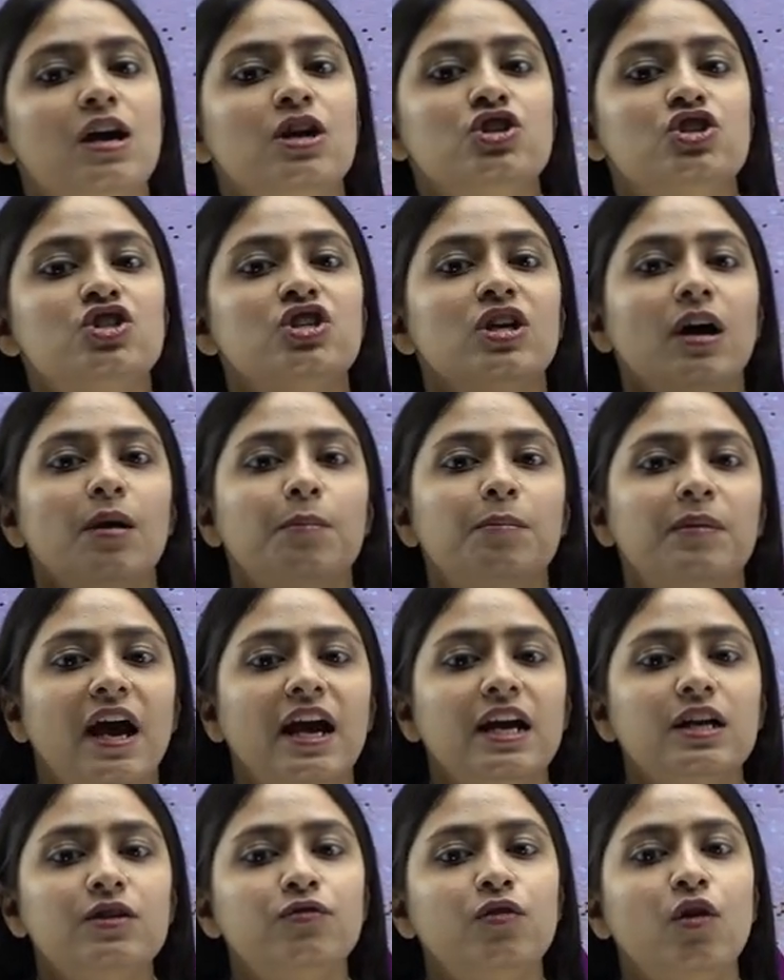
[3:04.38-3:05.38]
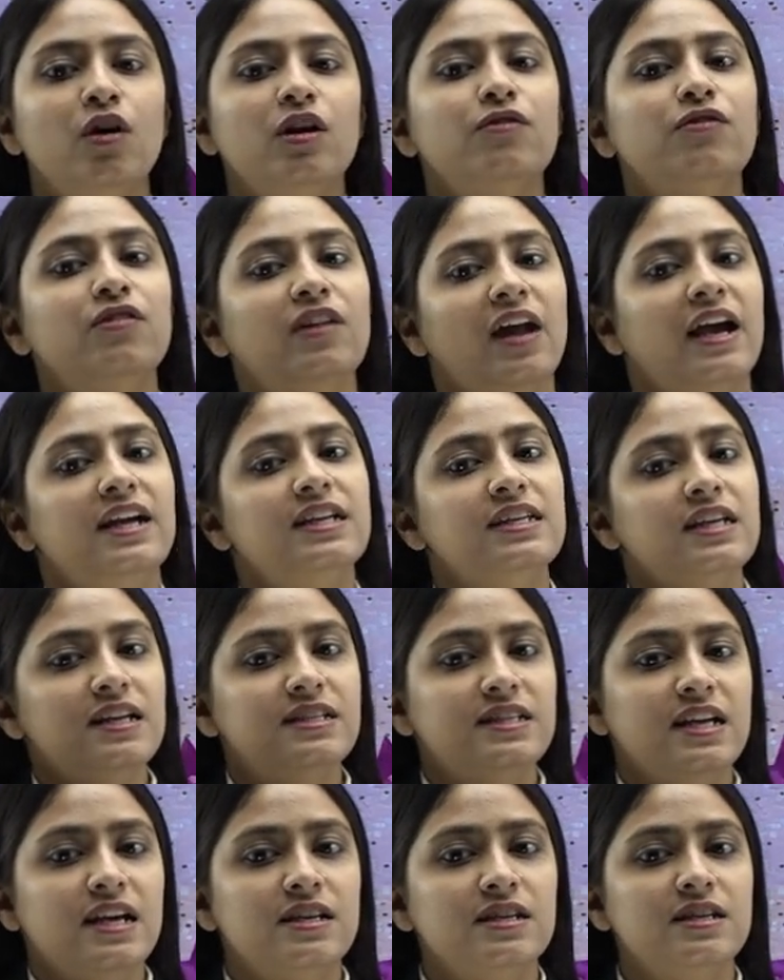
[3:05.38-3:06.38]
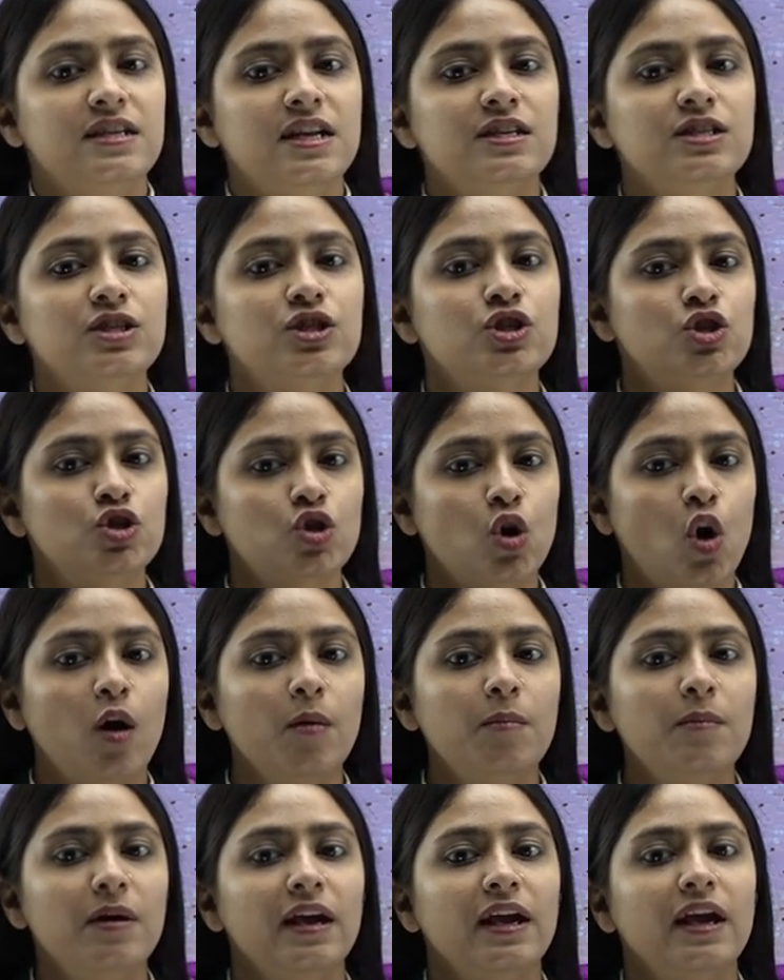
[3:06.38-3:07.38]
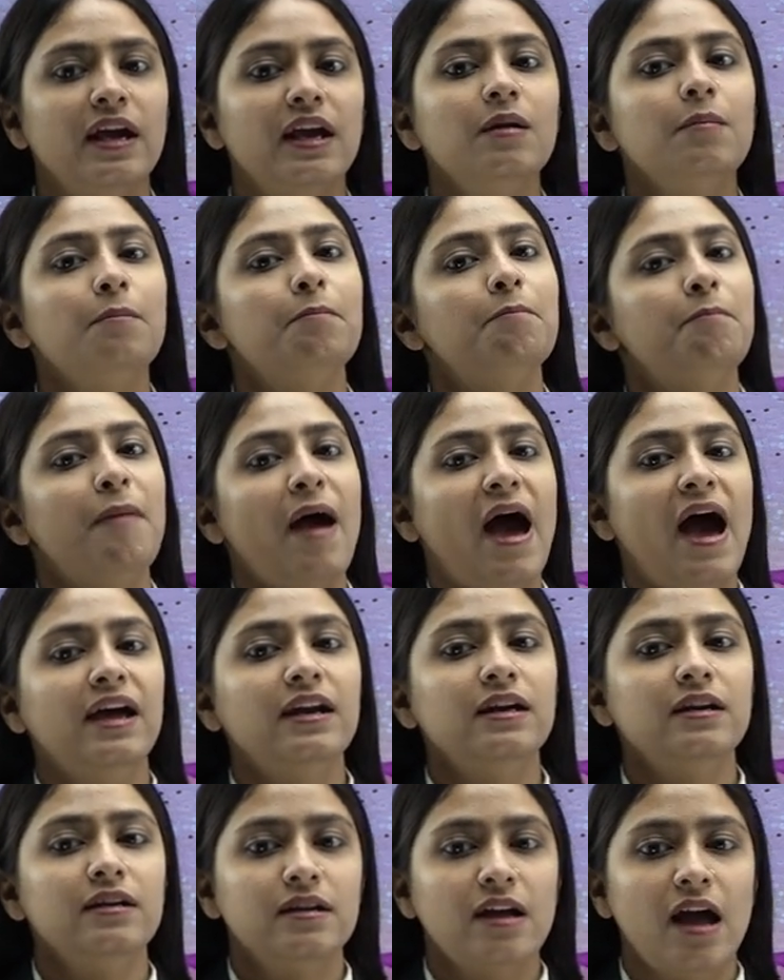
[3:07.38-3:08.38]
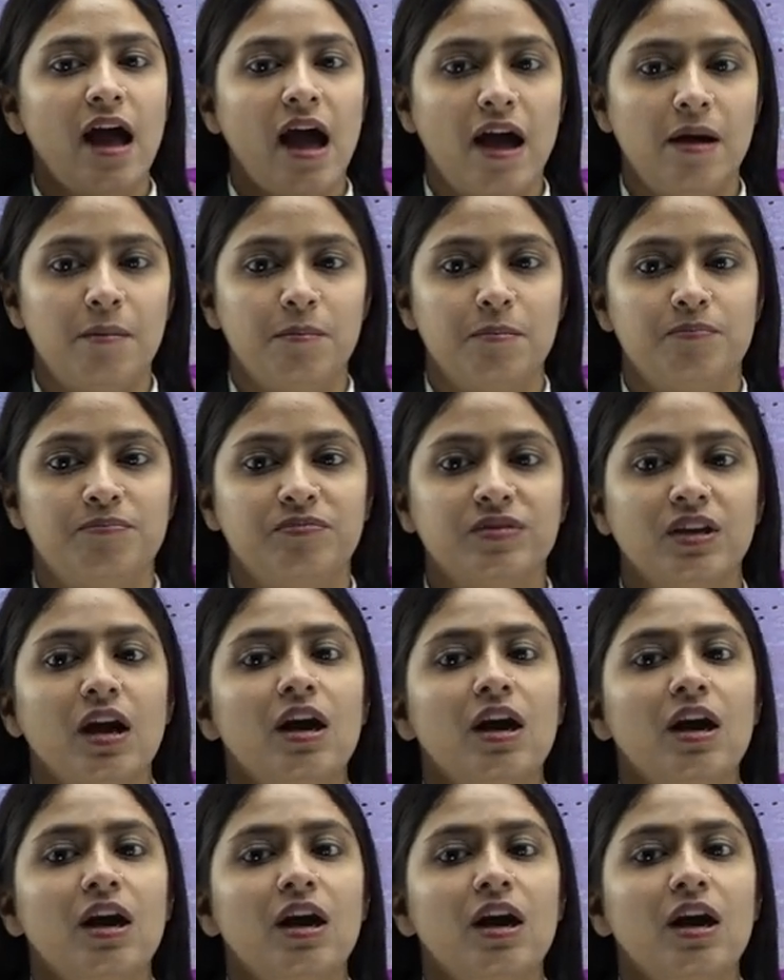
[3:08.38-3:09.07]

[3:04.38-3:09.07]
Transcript: She applied for a flight attendant job in Pan Am.